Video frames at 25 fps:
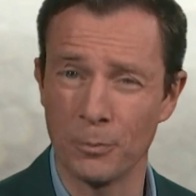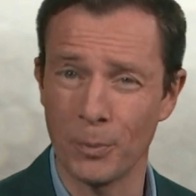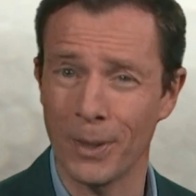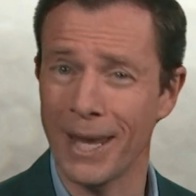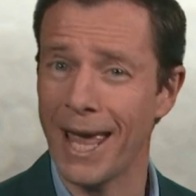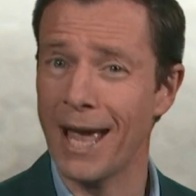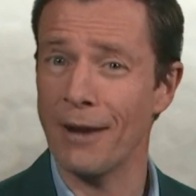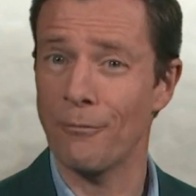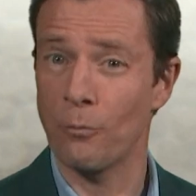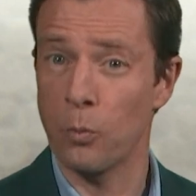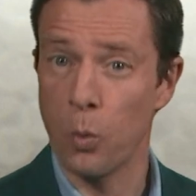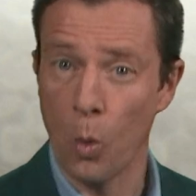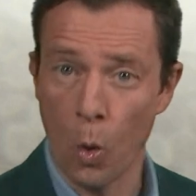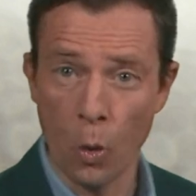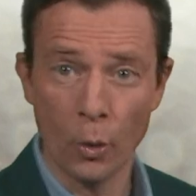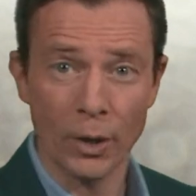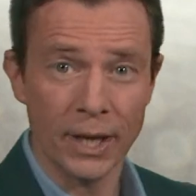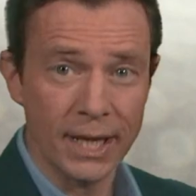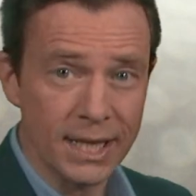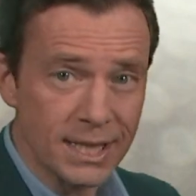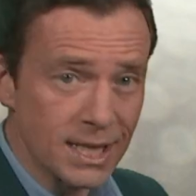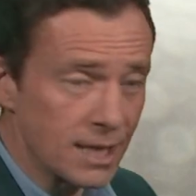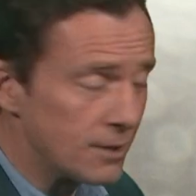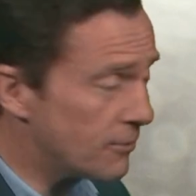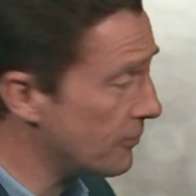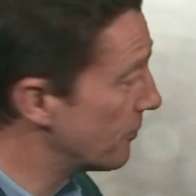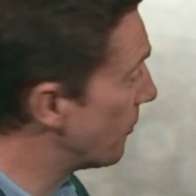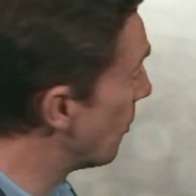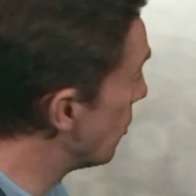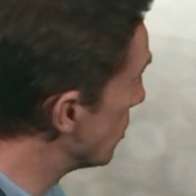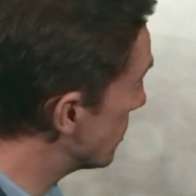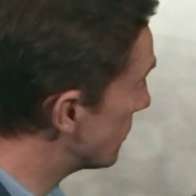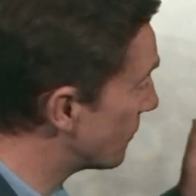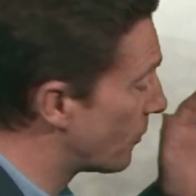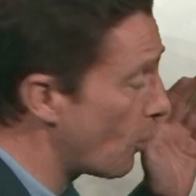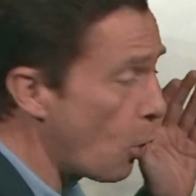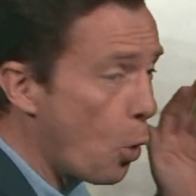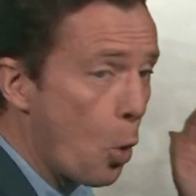We have warnings in
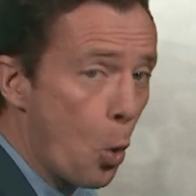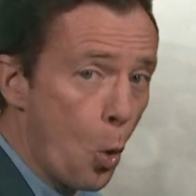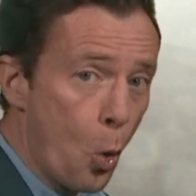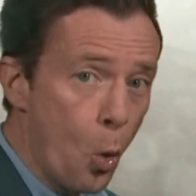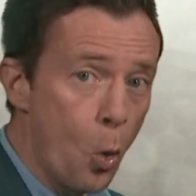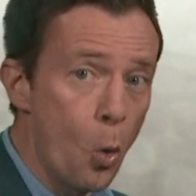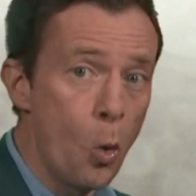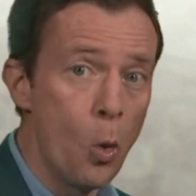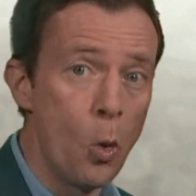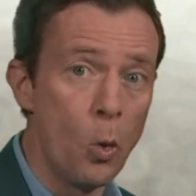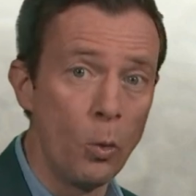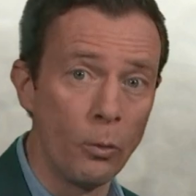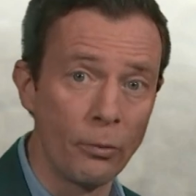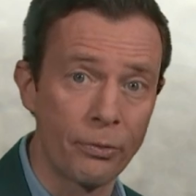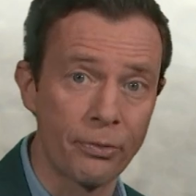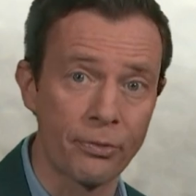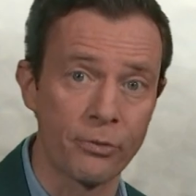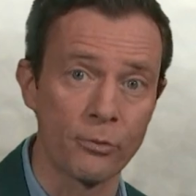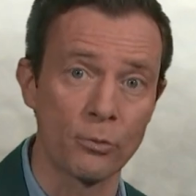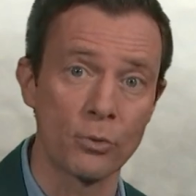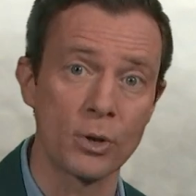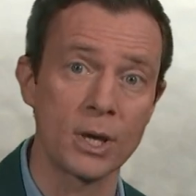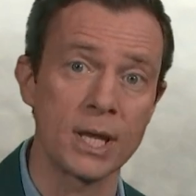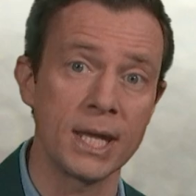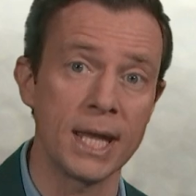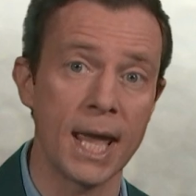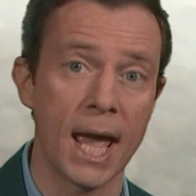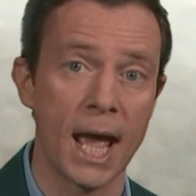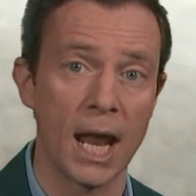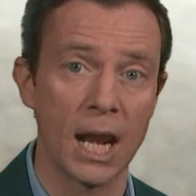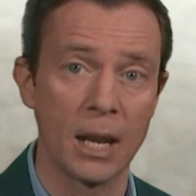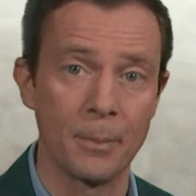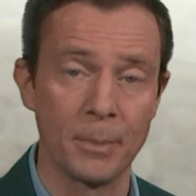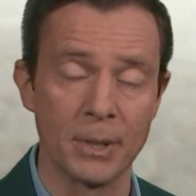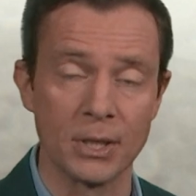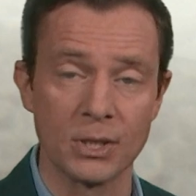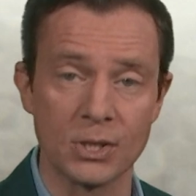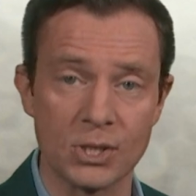force for all three
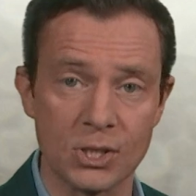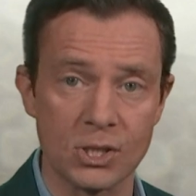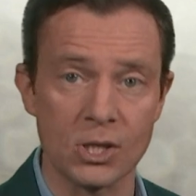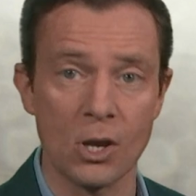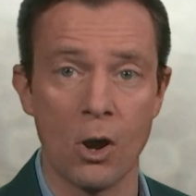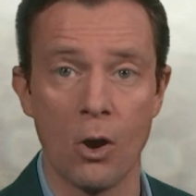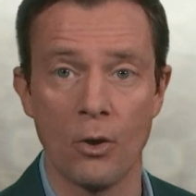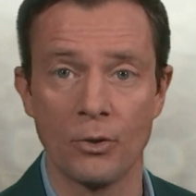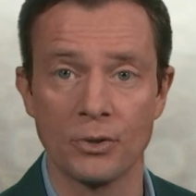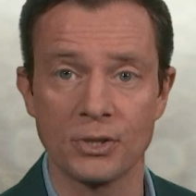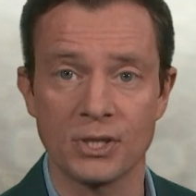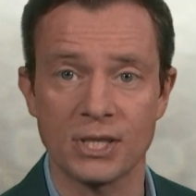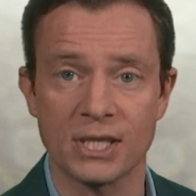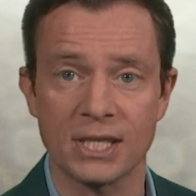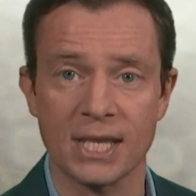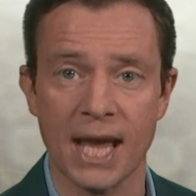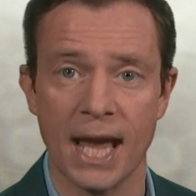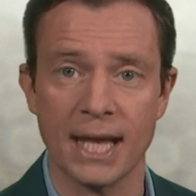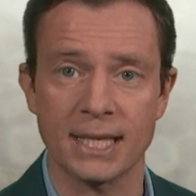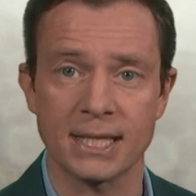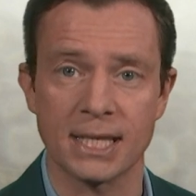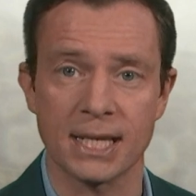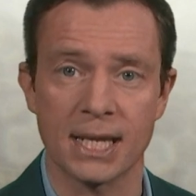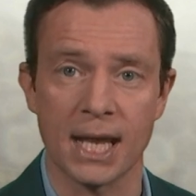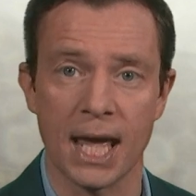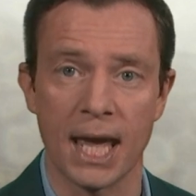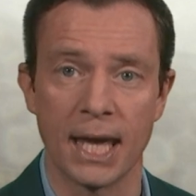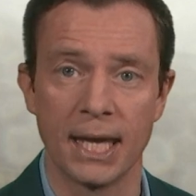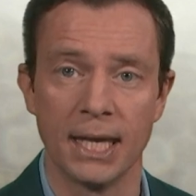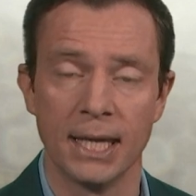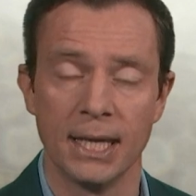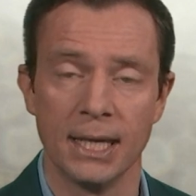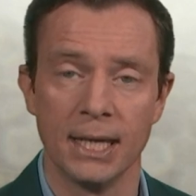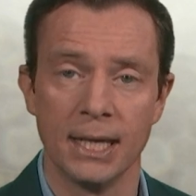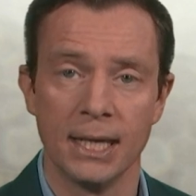elements on Saturday.